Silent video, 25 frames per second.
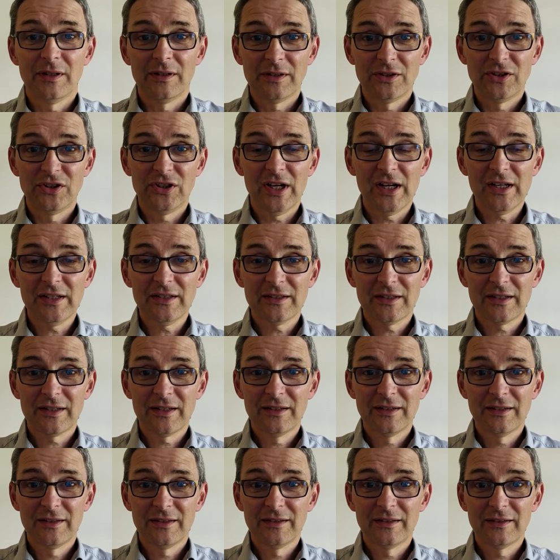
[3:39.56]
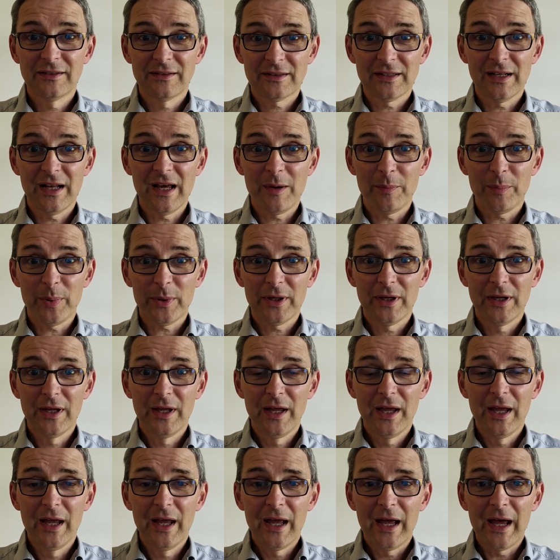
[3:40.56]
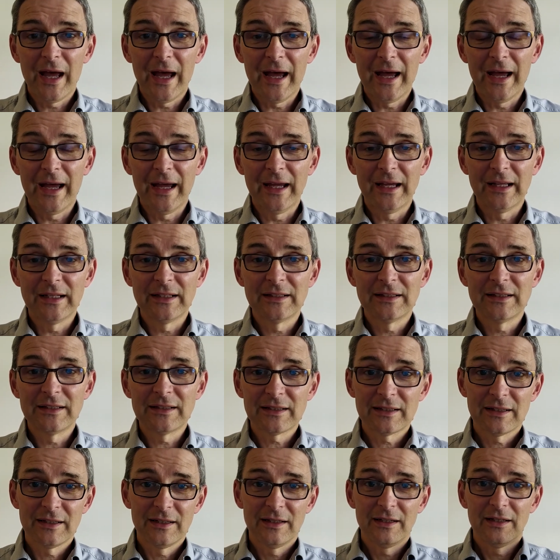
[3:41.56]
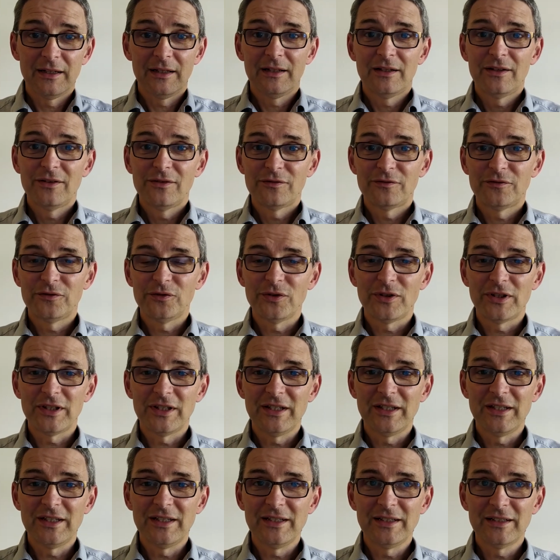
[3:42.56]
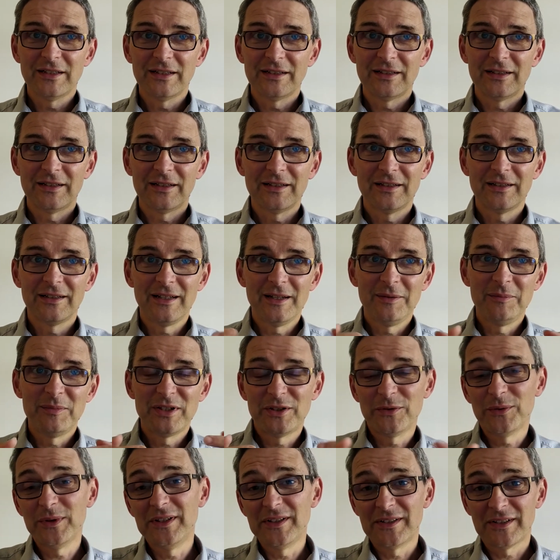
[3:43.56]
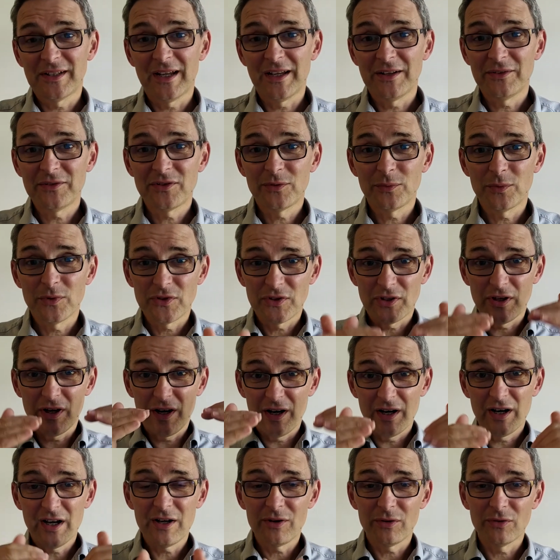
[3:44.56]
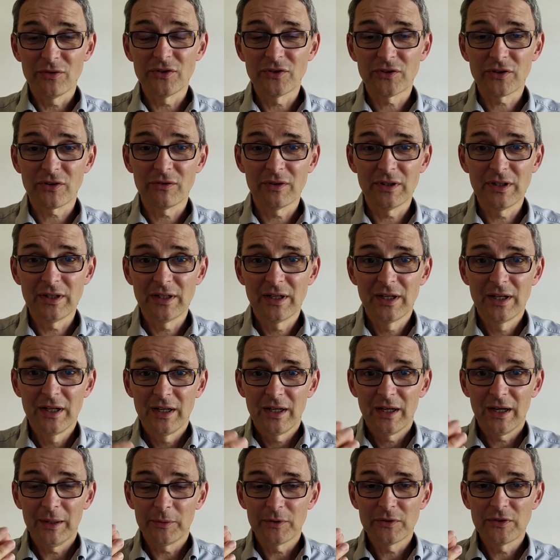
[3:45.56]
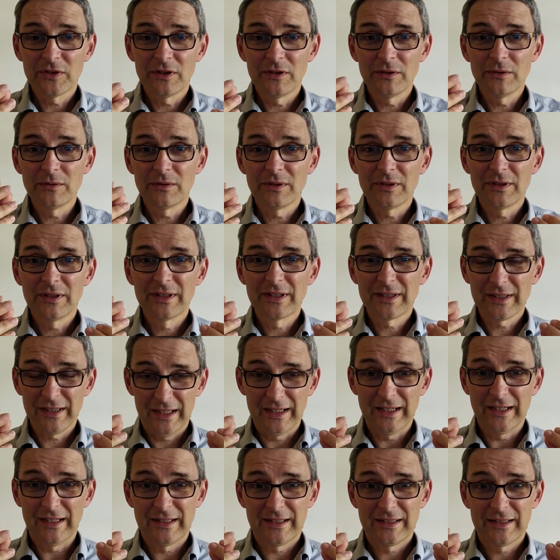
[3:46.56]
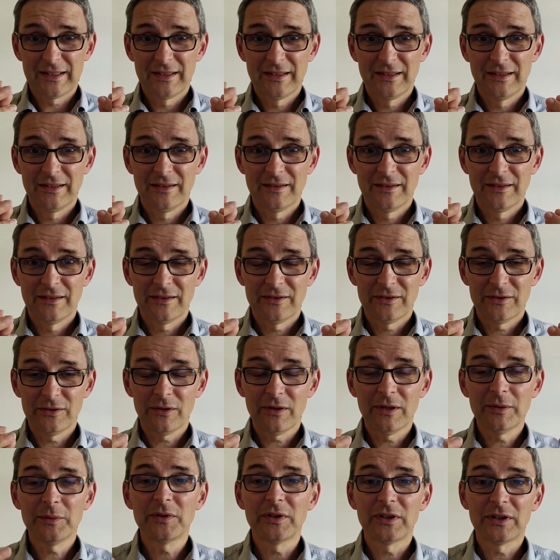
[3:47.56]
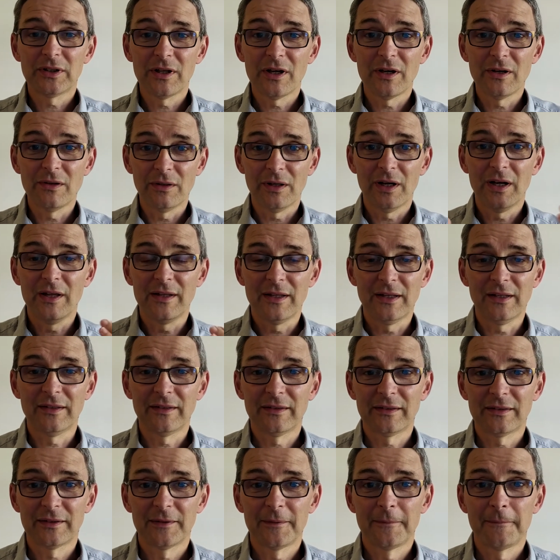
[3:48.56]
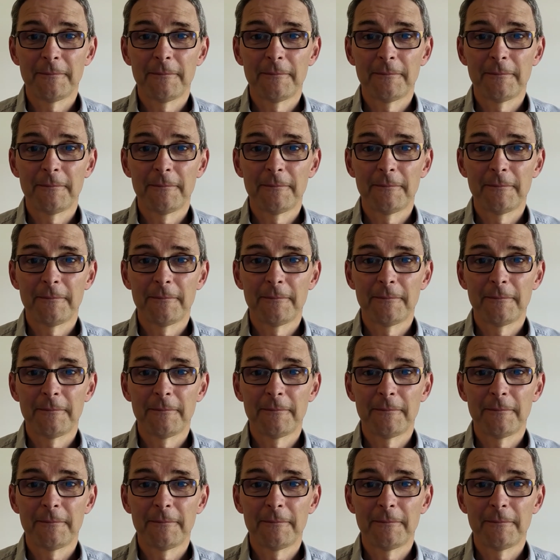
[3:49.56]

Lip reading: chest slap, and for the in-between sounds, the ones that are higher on the screen, I'm going to do clicks. So I'm going to go like this: